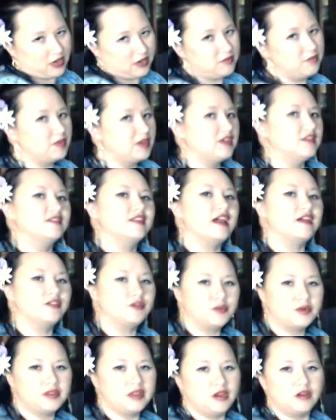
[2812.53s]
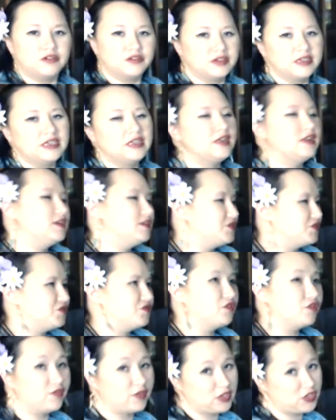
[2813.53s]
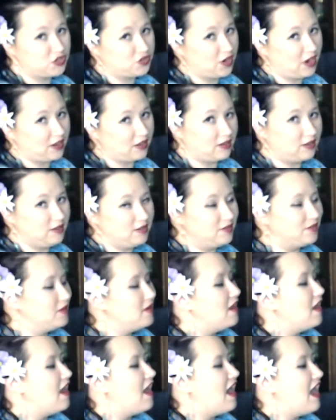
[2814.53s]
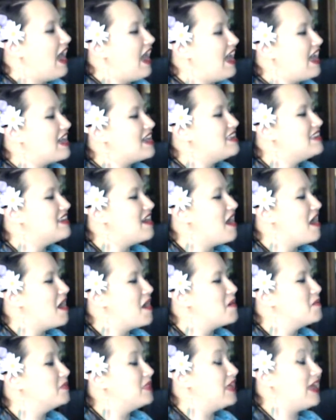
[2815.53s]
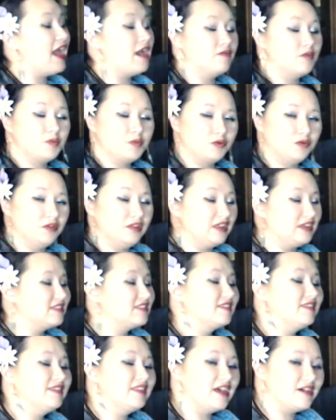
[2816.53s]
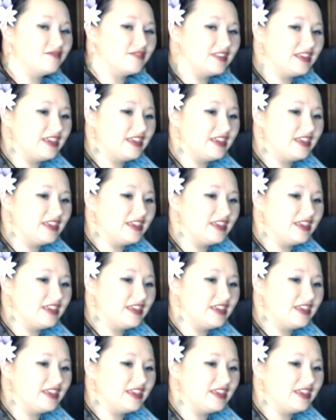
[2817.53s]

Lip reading: because that's where the alternate and historical fiction track is. And they have a pool and it's lovely.